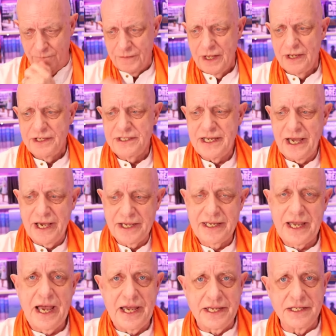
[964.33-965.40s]
yet
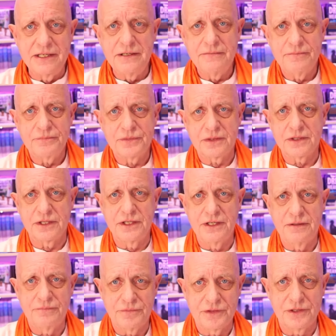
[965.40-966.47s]
again,
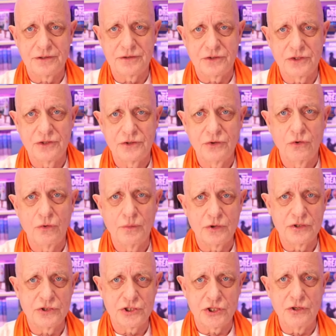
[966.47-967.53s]
the, the, the normal
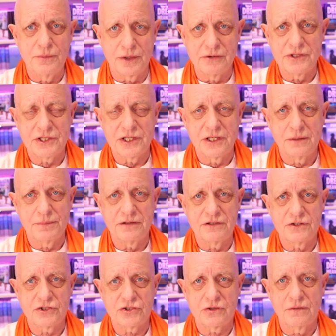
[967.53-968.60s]
consumer is going to be
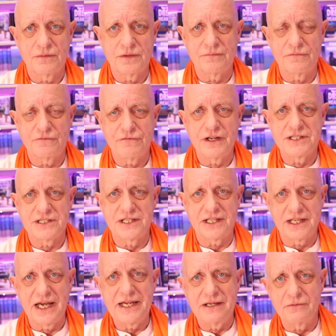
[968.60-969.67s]
uh, faced
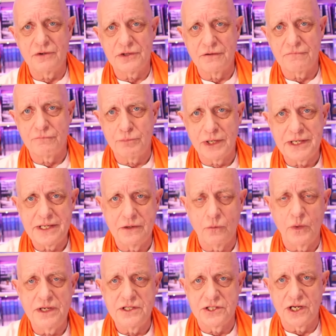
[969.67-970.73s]
again with a bleak
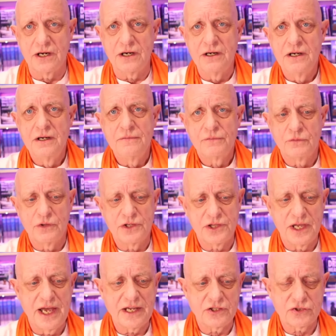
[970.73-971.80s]
winter with
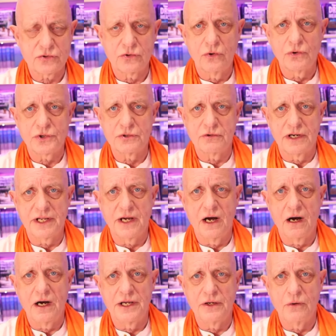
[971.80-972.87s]
extraordinary
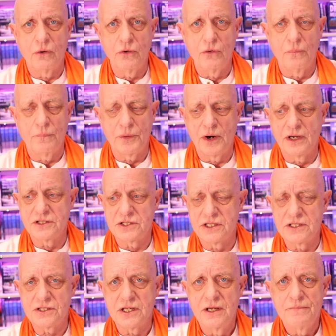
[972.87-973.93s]
high oil
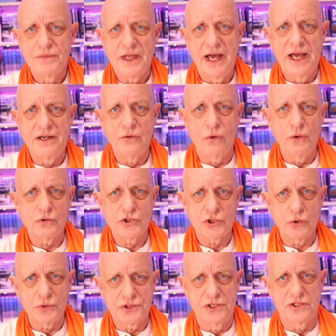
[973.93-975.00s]
prices and oil
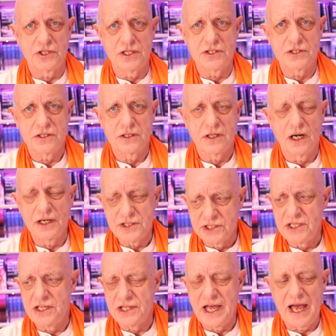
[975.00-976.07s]
shortages I
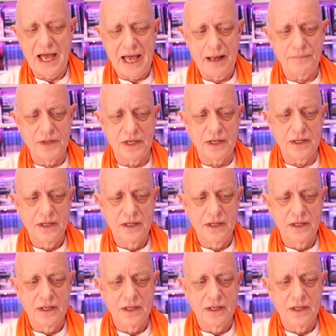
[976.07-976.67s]
see that happening.